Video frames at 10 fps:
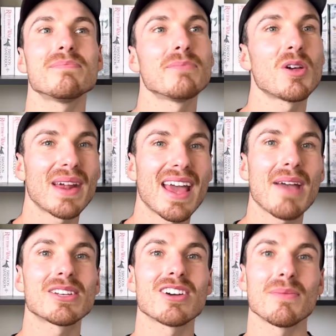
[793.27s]
matter how
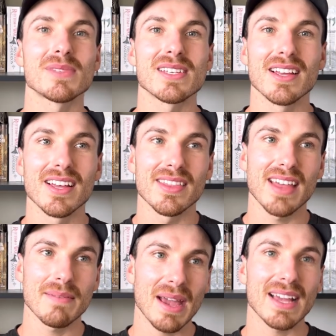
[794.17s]
many times
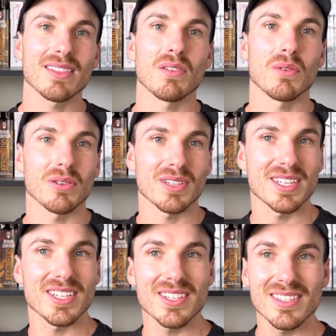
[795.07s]
they make the wrong
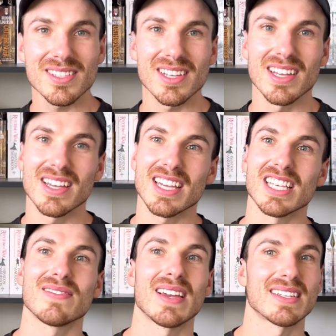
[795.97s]
decisions,
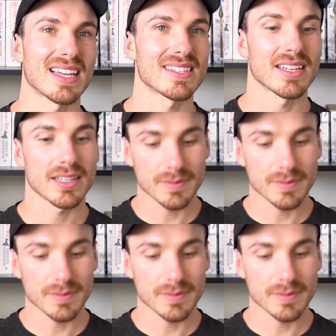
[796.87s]
is fantastic.